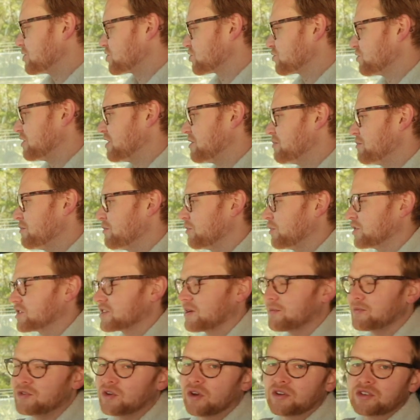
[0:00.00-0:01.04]
trim, which
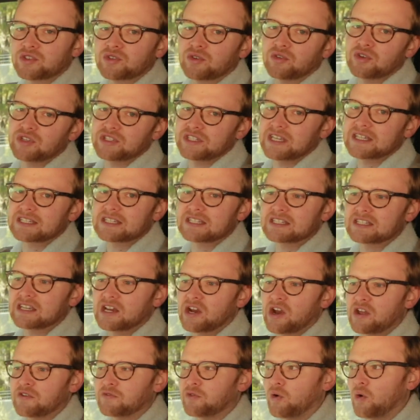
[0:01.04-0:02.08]
I'm not sure is
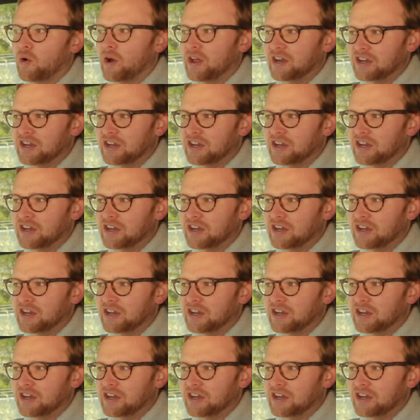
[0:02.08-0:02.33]
necessary for a